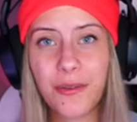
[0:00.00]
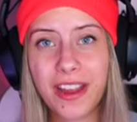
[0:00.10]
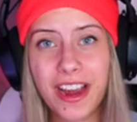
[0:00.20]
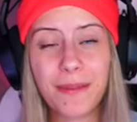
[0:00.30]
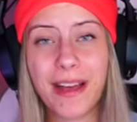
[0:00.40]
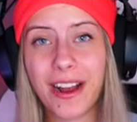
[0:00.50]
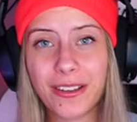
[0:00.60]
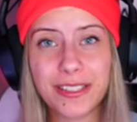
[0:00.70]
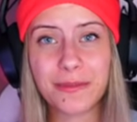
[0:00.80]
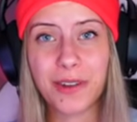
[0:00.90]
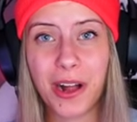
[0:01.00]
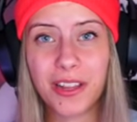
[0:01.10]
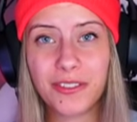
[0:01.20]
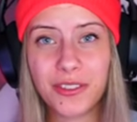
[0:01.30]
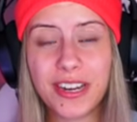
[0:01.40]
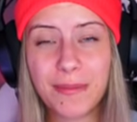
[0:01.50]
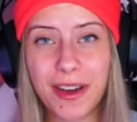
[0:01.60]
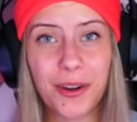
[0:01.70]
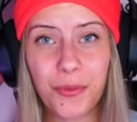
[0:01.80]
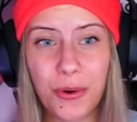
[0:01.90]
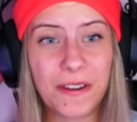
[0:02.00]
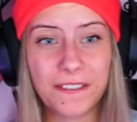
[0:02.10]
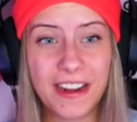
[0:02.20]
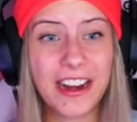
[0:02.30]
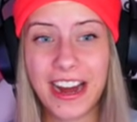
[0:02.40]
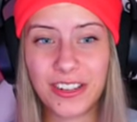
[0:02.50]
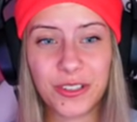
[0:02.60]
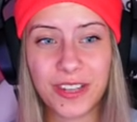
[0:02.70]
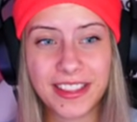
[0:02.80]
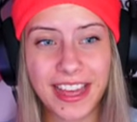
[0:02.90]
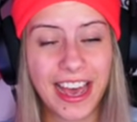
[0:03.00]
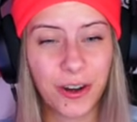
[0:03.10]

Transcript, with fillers: here we are, back on some Call of Duty Modern Warfare. I just said that. I